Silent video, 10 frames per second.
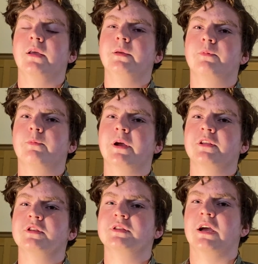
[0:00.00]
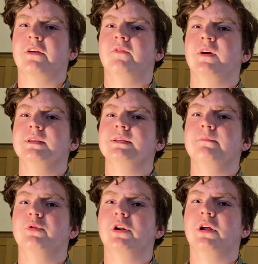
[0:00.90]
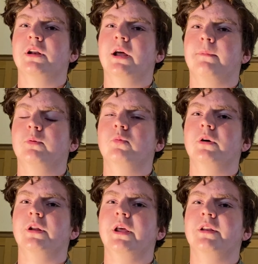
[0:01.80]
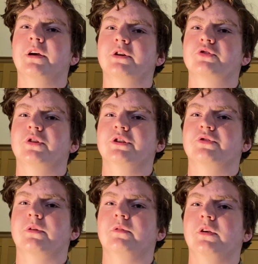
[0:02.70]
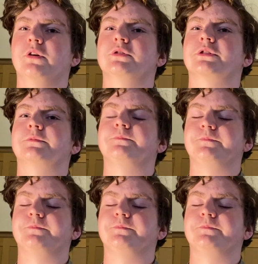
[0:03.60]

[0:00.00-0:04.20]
He prepared the sacrifice and put it on top of wood and dug a trench around the altar.